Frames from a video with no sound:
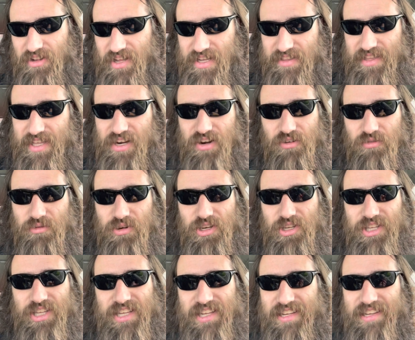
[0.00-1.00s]
Like they don't
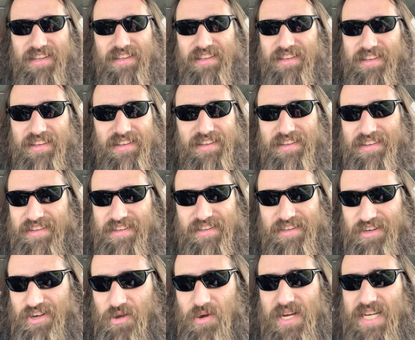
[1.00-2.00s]
really
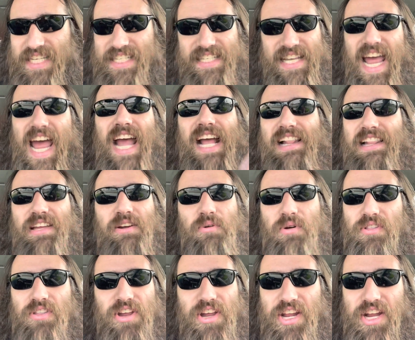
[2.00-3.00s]
know exactly
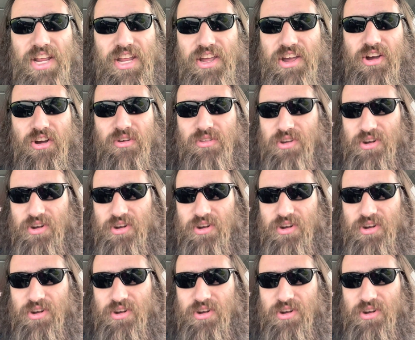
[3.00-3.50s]
where they're going to go.